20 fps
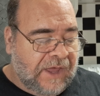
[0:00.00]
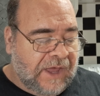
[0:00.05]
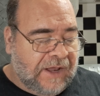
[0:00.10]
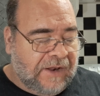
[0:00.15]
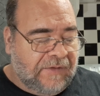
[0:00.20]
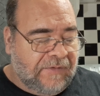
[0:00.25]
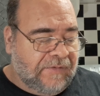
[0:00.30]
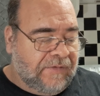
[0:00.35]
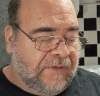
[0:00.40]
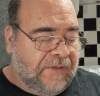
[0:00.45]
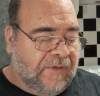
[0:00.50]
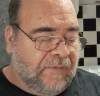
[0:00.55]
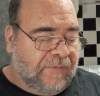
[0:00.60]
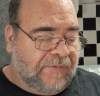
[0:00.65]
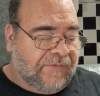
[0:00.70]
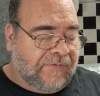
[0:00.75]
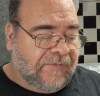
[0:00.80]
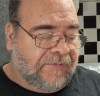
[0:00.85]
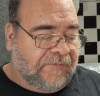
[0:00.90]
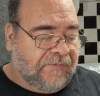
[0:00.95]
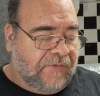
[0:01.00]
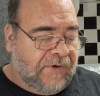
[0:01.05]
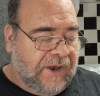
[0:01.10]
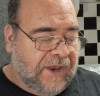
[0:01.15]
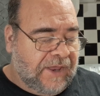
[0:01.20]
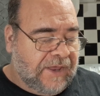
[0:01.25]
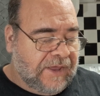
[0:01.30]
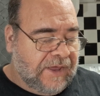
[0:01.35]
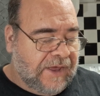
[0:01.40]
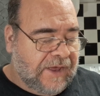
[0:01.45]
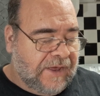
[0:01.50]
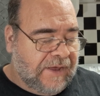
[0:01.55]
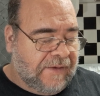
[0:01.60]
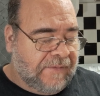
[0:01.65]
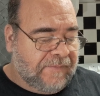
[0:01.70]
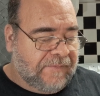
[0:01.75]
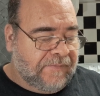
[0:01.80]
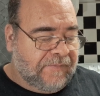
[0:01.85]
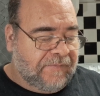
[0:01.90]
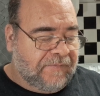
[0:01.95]
And there was a freak
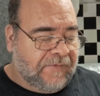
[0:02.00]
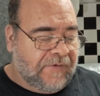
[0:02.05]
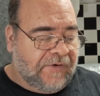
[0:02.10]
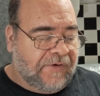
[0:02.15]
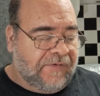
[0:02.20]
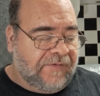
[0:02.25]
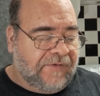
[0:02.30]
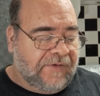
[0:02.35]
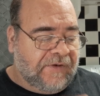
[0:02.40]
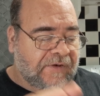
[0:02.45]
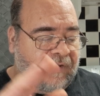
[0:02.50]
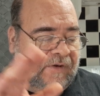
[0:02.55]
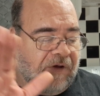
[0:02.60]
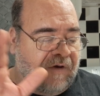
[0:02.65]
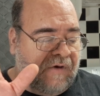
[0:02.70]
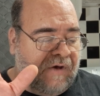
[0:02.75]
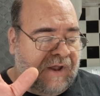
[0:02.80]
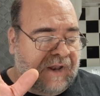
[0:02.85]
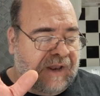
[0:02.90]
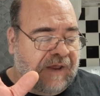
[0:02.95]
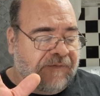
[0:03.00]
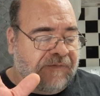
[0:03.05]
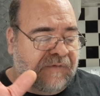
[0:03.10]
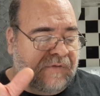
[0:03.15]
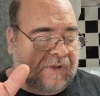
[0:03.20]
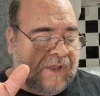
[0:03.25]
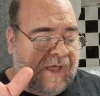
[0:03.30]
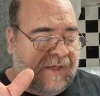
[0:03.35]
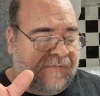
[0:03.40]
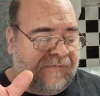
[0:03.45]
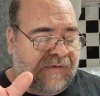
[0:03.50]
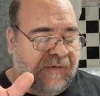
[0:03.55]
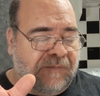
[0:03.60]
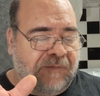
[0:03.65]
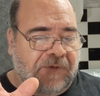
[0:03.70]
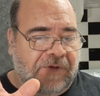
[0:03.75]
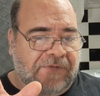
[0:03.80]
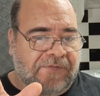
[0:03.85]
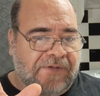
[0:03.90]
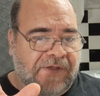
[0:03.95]
ferritin high level last
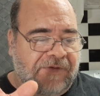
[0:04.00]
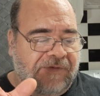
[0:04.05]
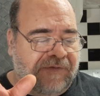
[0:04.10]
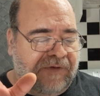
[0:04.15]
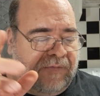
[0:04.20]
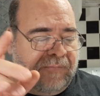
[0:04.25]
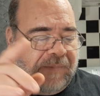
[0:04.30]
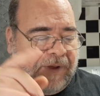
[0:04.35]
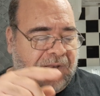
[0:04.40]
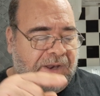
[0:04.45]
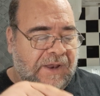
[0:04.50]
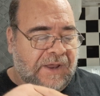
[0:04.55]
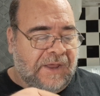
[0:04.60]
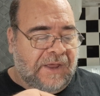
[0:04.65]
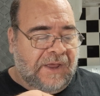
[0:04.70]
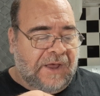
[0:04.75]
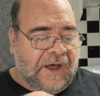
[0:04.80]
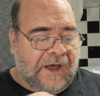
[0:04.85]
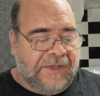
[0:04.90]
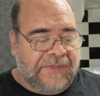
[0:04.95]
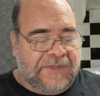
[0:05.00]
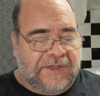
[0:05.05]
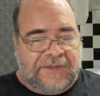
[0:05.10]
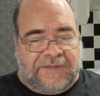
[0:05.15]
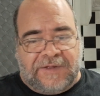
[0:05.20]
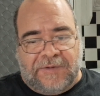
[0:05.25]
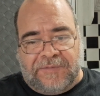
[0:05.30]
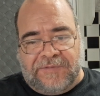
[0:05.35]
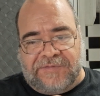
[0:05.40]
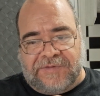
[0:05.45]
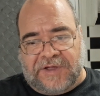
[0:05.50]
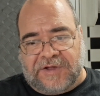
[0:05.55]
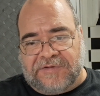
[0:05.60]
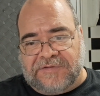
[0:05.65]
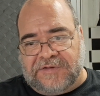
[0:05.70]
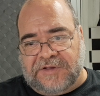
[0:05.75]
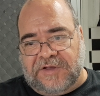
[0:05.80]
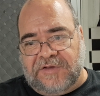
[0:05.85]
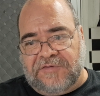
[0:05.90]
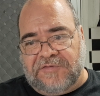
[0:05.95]
time we tested, but I think that was
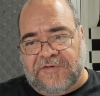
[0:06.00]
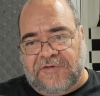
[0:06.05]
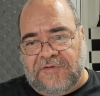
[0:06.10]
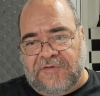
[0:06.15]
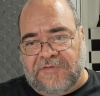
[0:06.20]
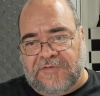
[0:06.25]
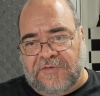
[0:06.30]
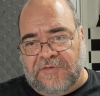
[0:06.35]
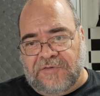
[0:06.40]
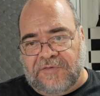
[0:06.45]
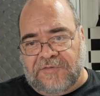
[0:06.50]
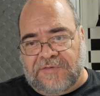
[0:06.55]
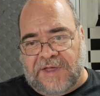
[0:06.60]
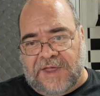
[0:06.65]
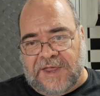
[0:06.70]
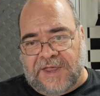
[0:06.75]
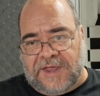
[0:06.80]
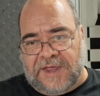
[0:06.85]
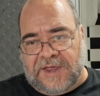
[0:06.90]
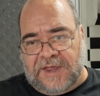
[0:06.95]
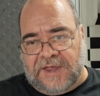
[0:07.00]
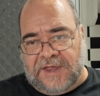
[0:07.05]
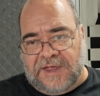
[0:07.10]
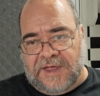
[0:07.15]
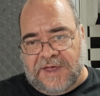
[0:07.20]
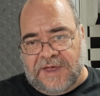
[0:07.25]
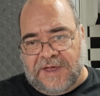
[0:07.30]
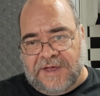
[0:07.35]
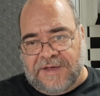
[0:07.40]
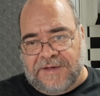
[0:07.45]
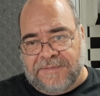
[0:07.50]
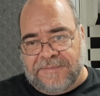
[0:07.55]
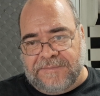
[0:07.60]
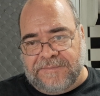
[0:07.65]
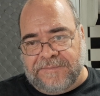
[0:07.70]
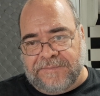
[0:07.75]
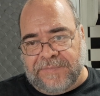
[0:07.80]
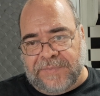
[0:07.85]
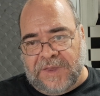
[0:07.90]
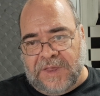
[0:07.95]
actually due to taking
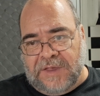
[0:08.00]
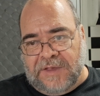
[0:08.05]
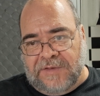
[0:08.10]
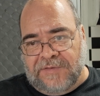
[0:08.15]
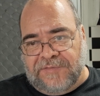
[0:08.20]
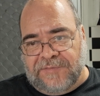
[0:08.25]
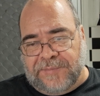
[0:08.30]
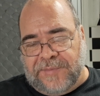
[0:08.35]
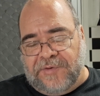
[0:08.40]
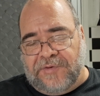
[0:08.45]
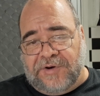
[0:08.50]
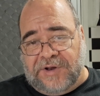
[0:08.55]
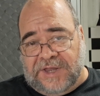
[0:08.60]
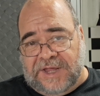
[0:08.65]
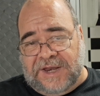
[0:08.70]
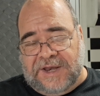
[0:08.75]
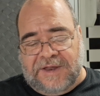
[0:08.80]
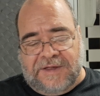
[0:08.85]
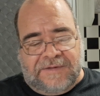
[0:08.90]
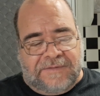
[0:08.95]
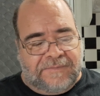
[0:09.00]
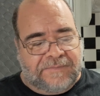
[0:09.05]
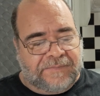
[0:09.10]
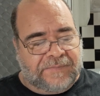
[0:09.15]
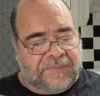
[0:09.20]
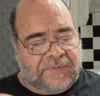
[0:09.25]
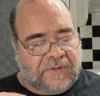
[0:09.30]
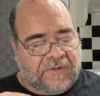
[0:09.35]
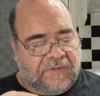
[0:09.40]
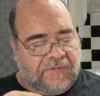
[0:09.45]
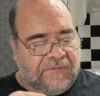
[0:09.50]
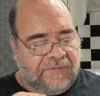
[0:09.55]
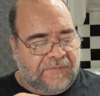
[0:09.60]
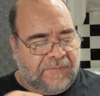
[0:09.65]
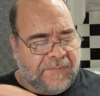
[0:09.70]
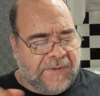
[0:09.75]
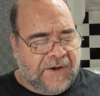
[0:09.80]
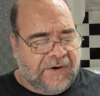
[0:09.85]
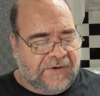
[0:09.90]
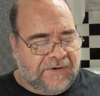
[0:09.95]
spirulina, because
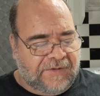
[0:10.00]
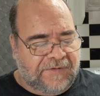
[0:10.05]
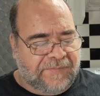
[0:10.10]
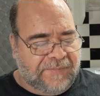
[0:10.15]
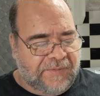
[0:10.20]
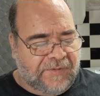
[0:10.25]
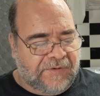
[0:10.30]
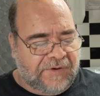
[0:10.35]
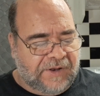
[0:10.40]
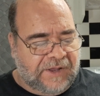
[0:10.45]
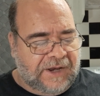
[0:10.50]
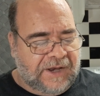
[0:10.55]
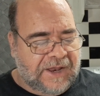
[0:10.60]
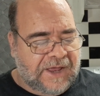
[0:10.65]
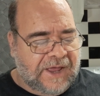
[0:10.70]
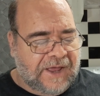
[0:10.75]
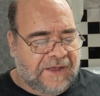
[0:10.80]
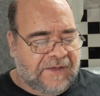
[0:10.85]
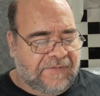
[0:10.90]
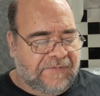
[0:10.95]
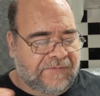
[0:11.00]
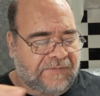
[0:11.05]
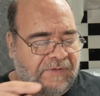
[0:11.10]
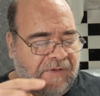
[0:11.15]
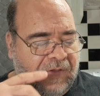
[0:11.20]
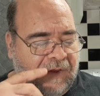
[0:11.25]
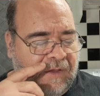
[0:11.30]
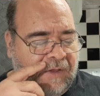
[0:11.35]
apparently spirulina has